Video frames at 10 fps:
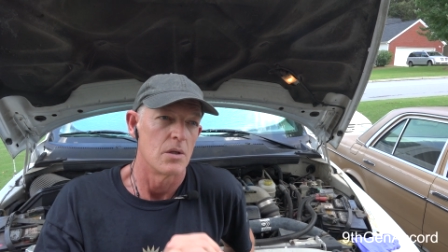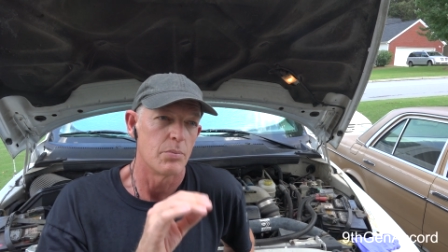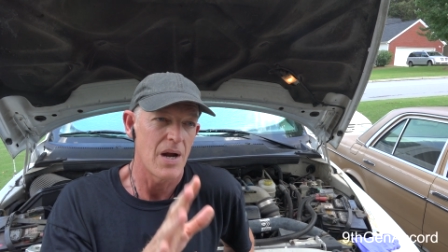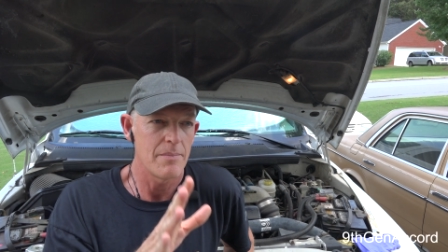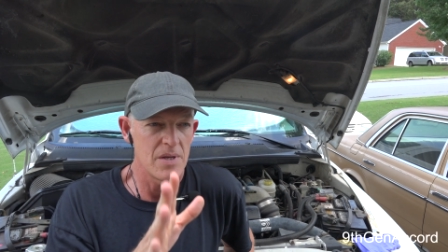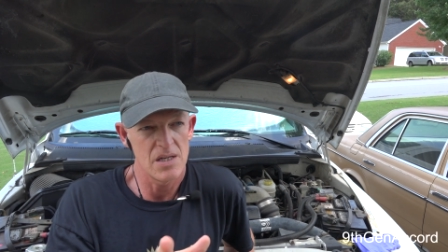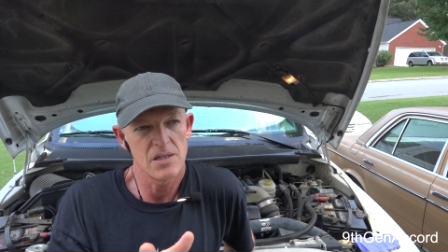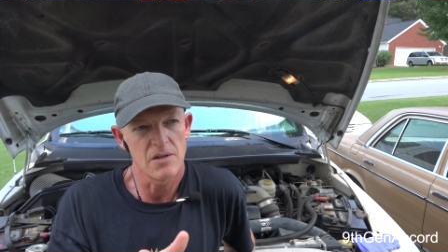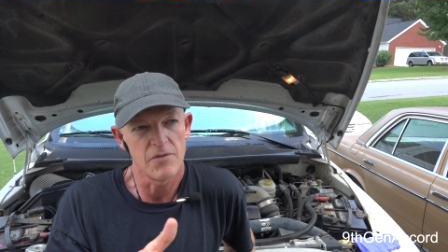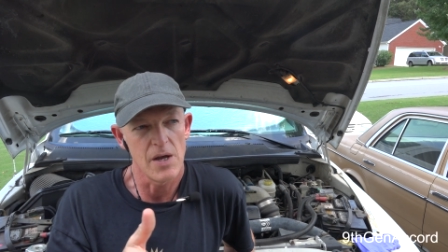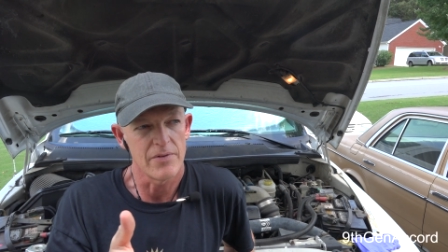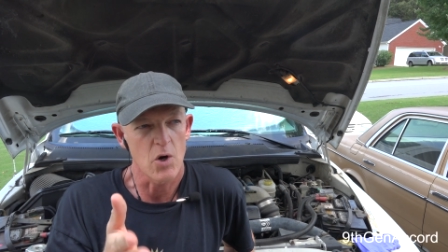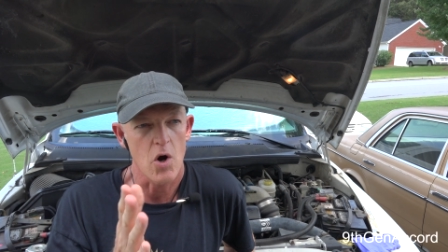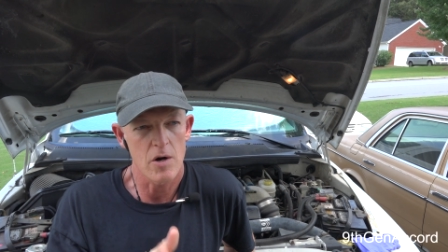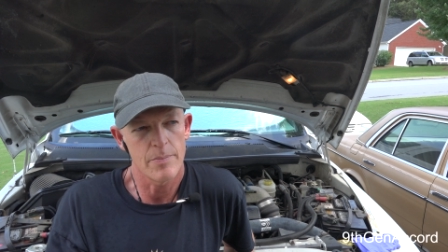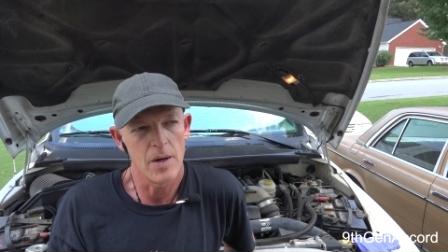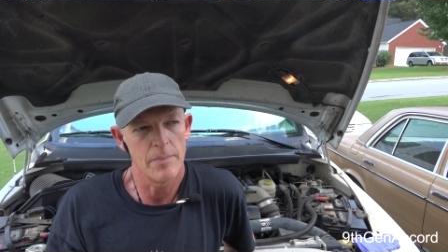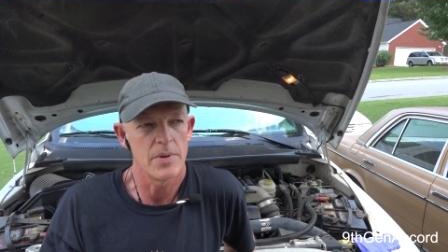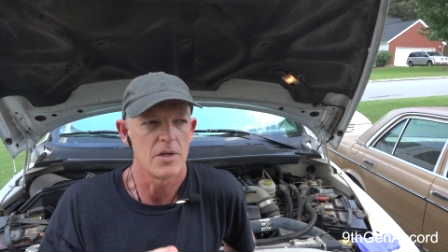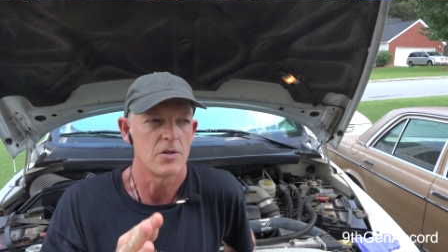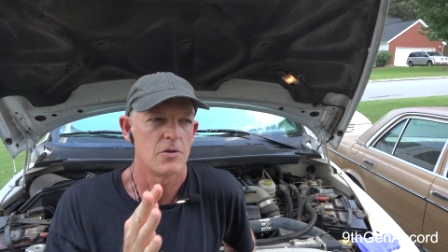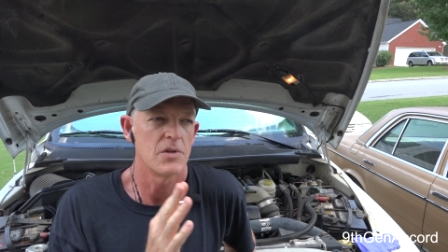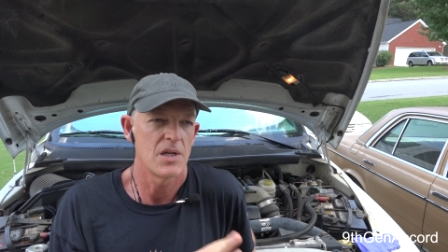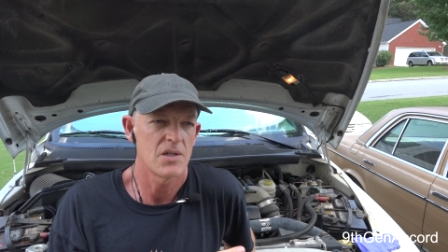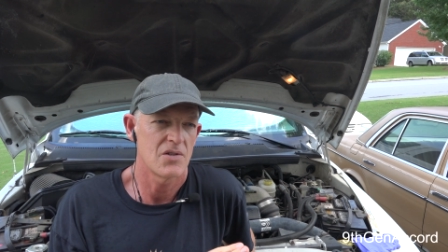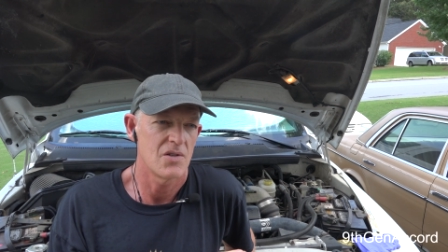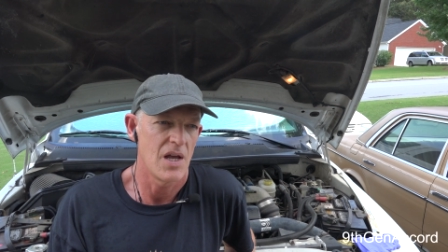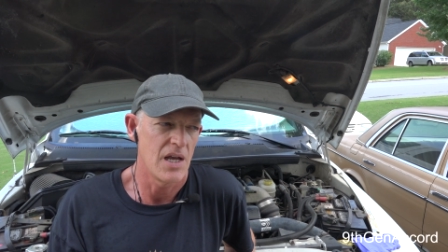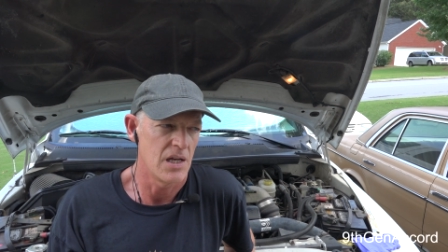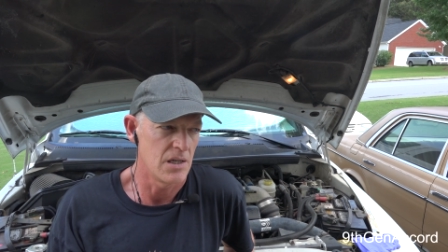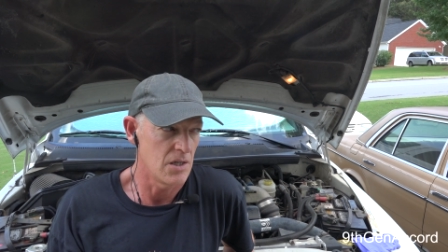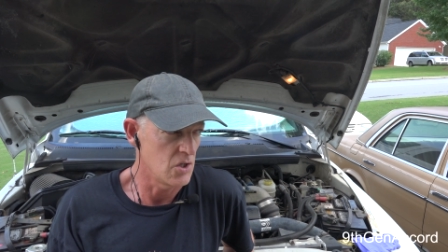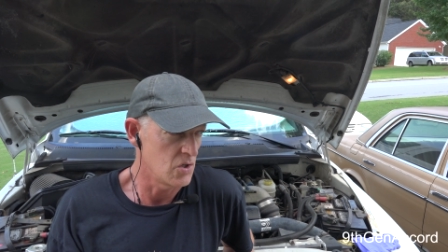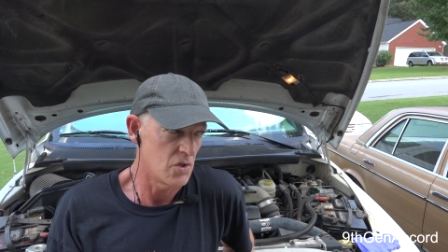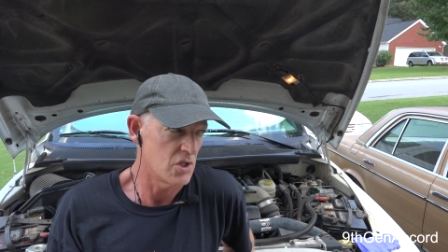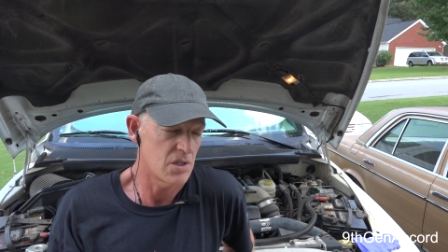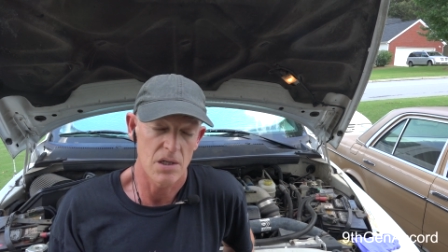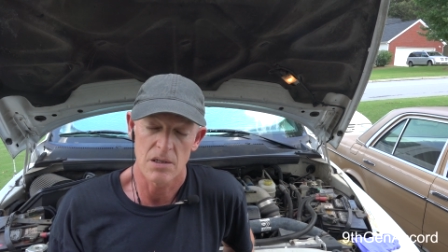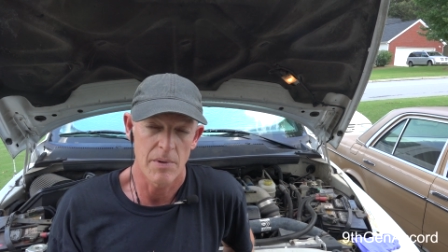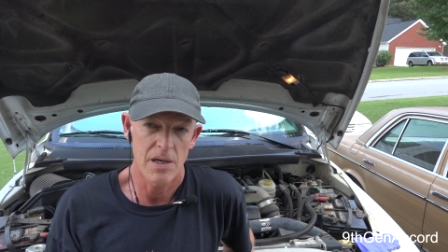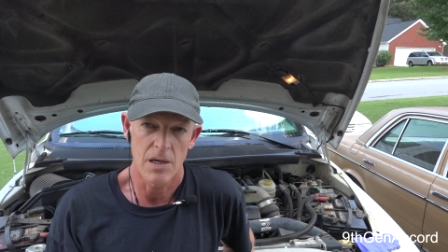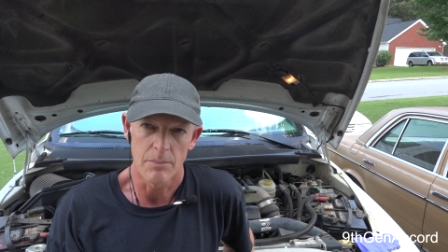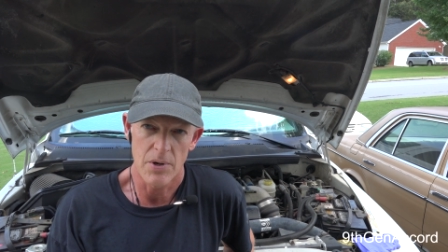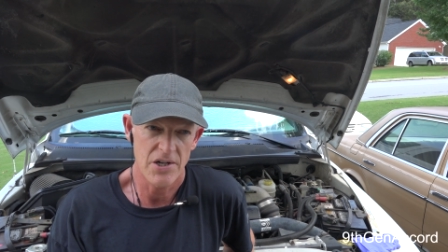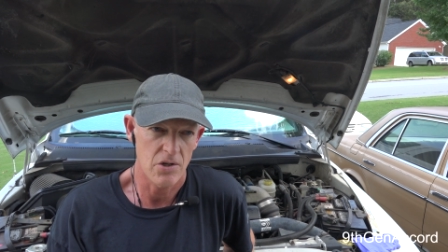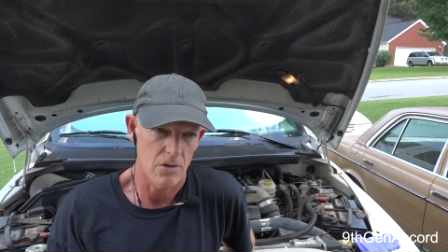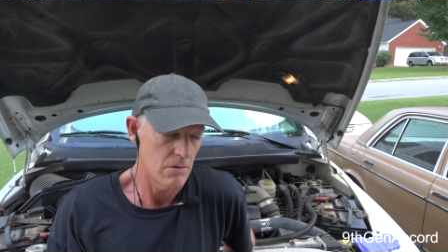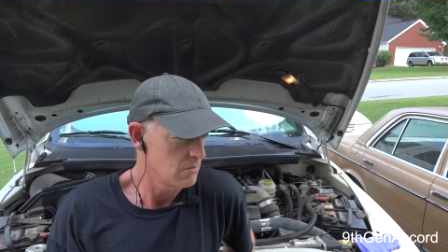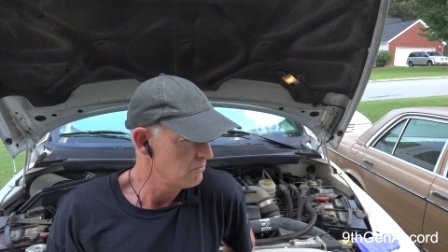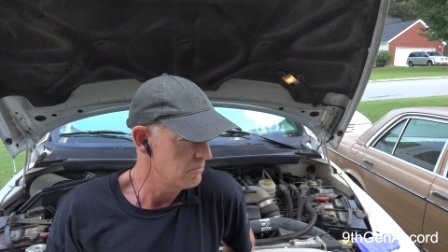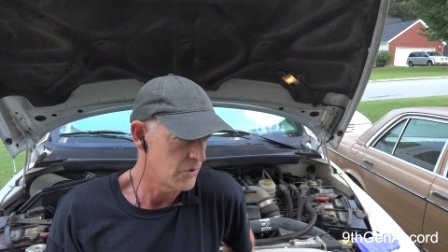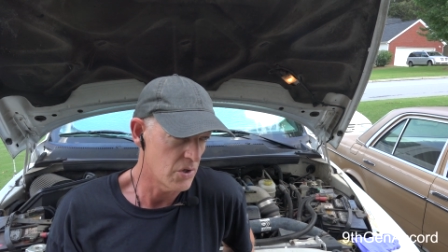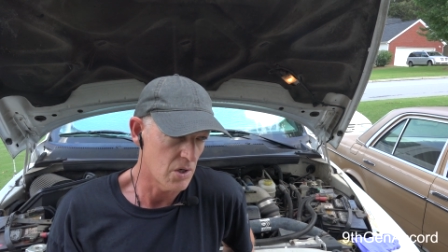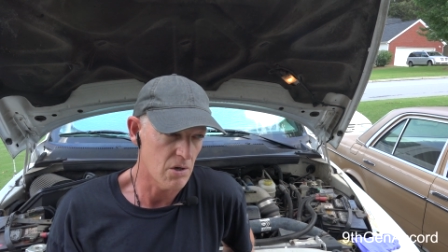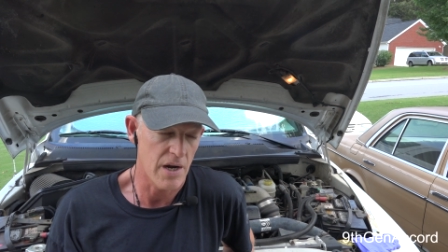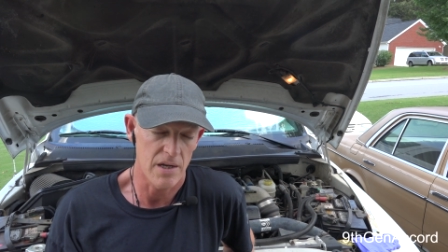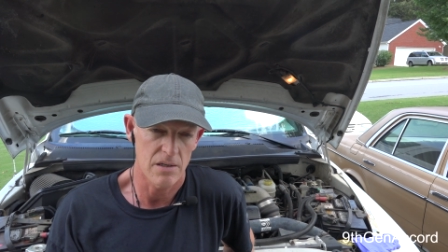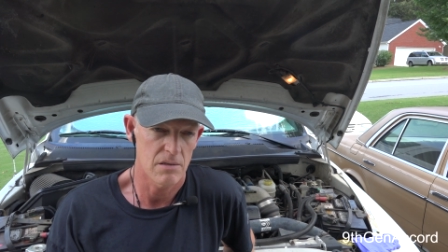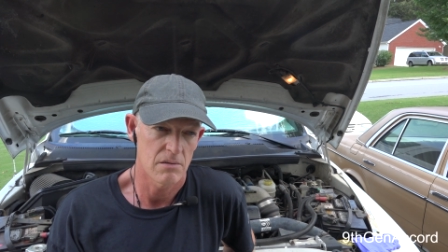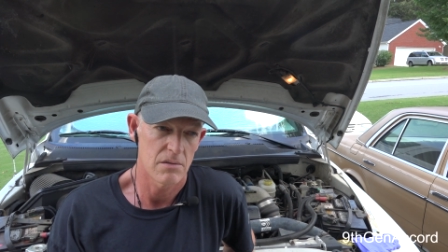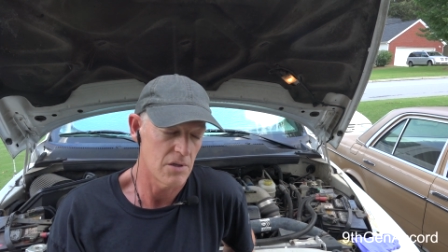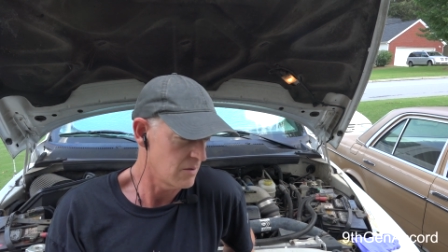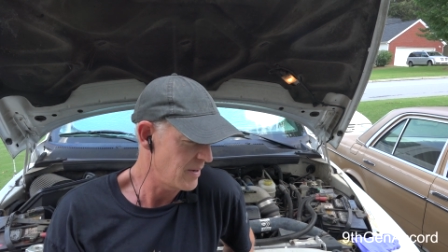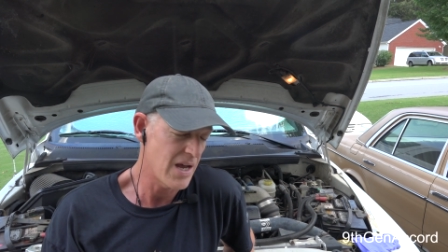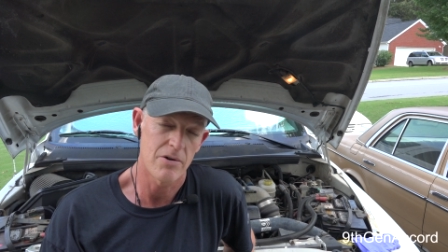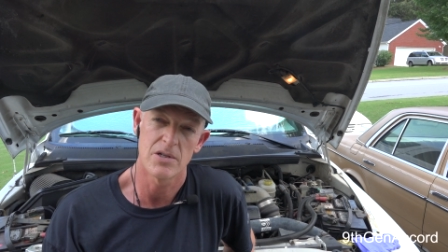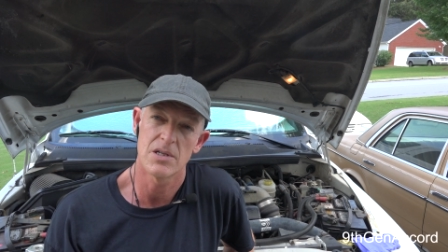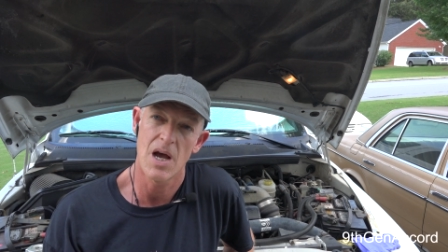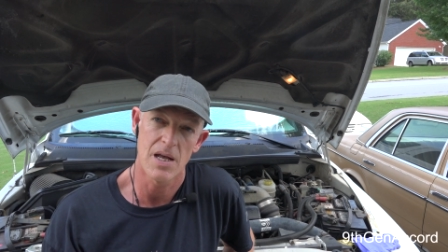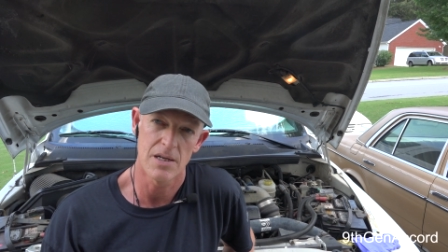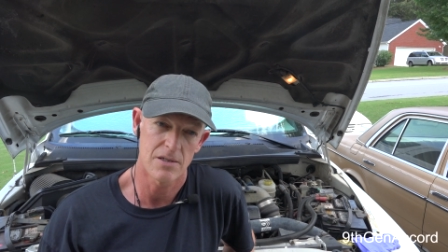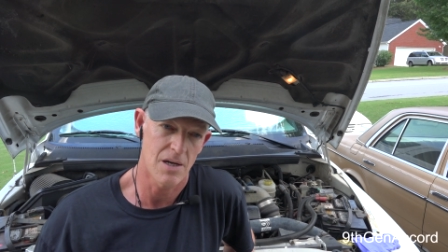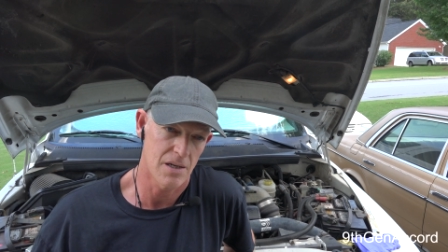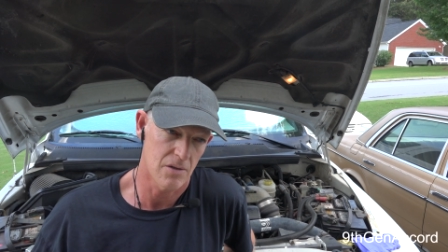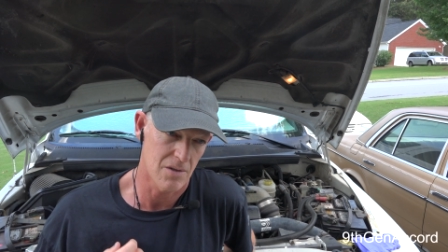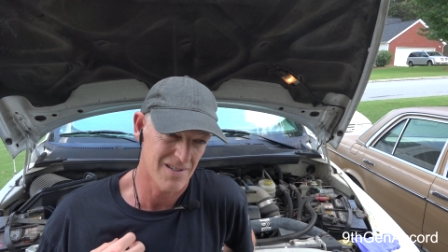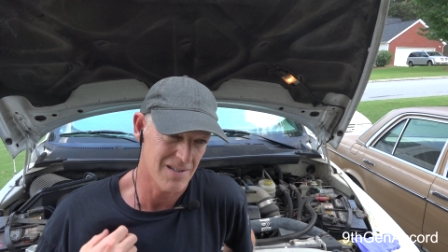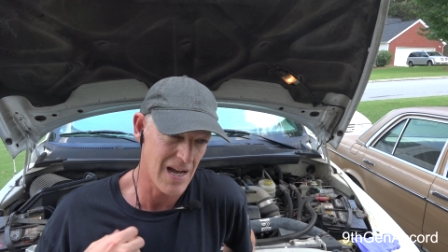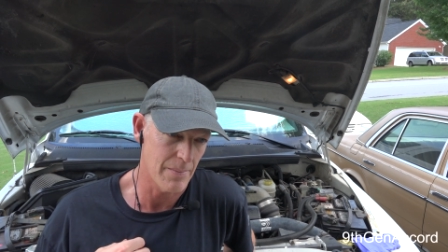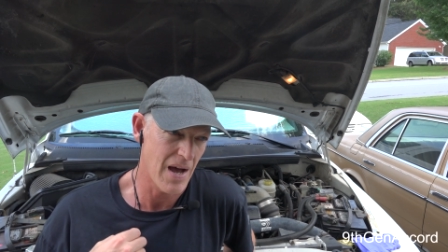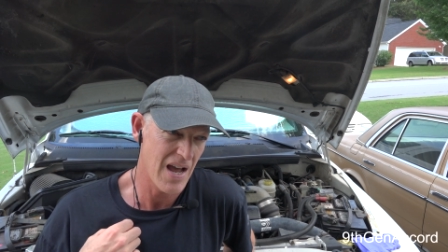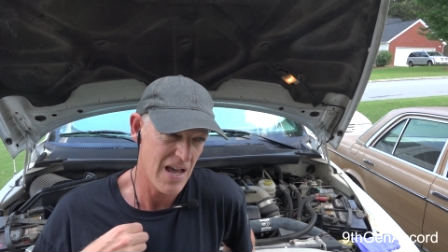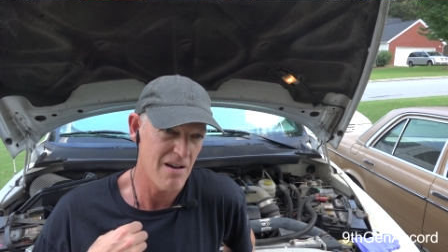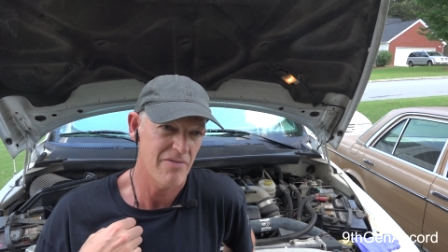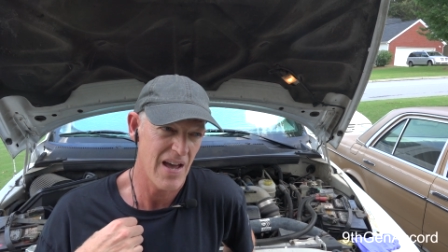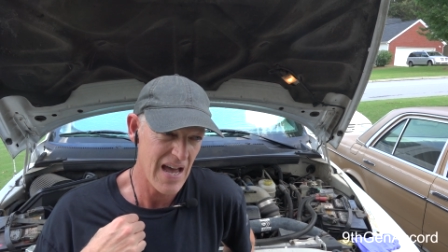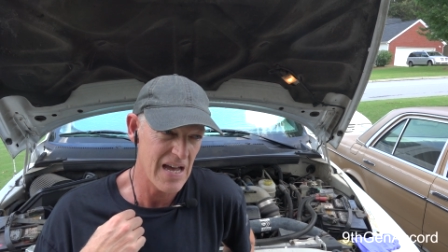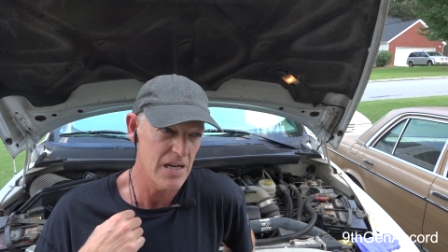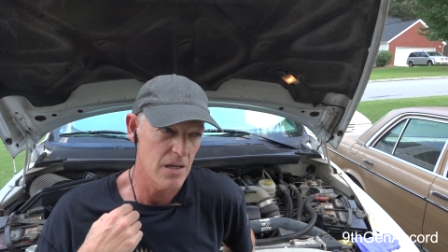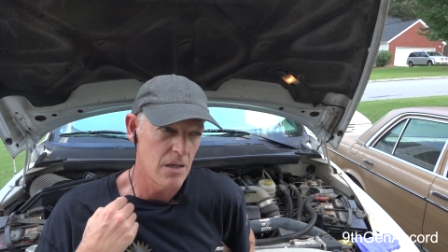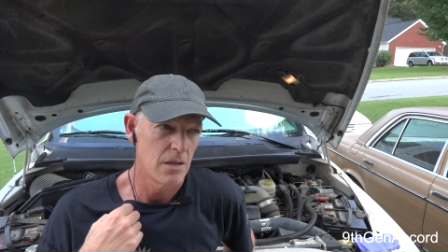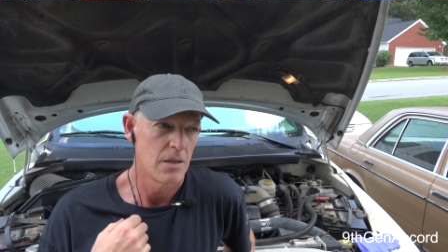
The problem is if you have a Carter pump and you do this and it just doesn't make any pressure, you can crank till the batteries die and it's not going to stop. I have had